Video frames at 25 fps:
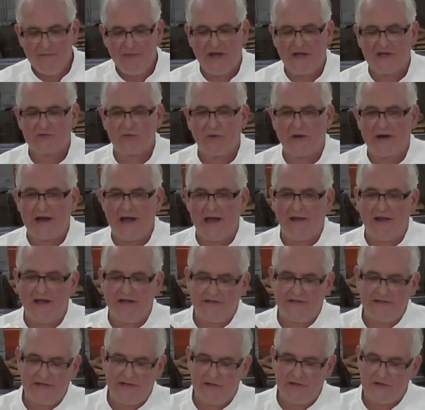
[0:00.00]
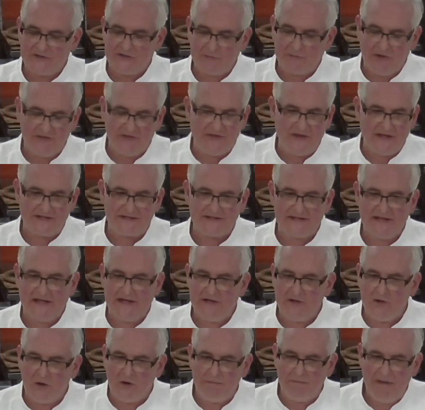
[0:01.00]
Because what I like to do is put this
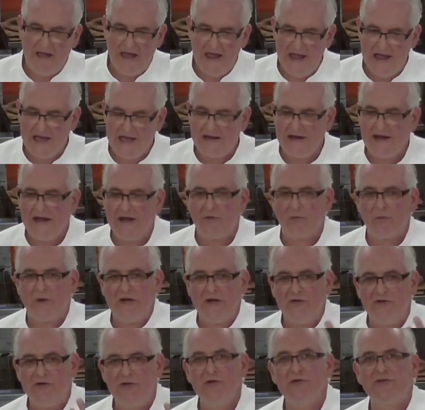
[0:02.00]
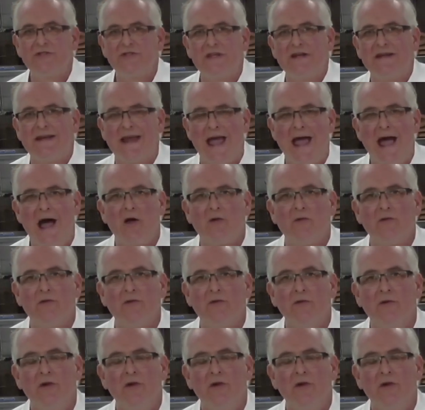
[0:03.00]
into a pan and reduce it down.